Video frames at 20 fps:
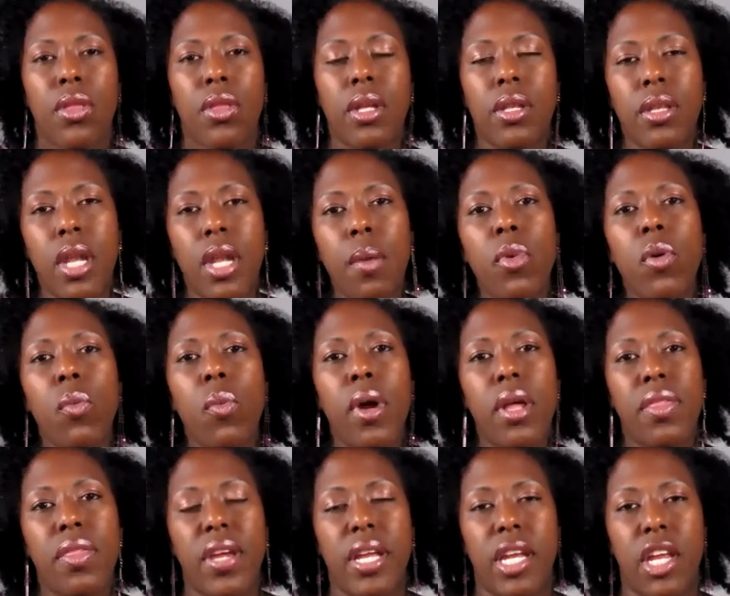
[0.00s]
the number
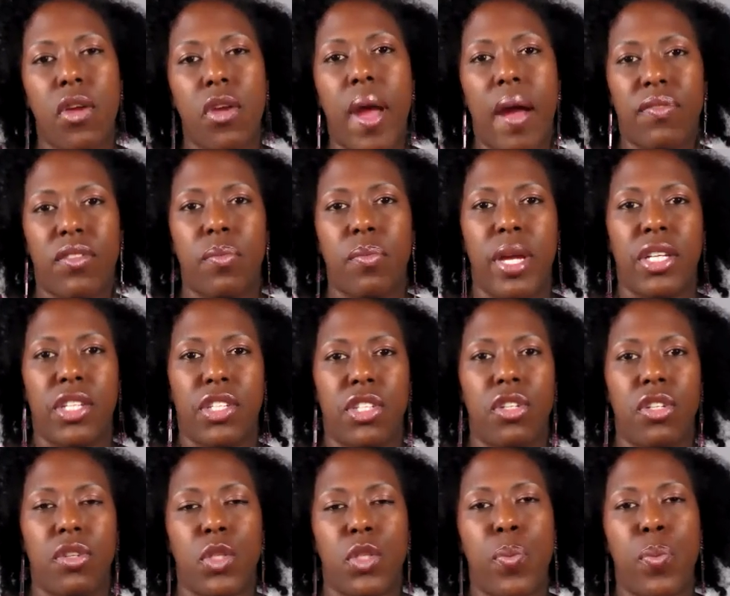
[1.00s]
one thing that you have to make sure,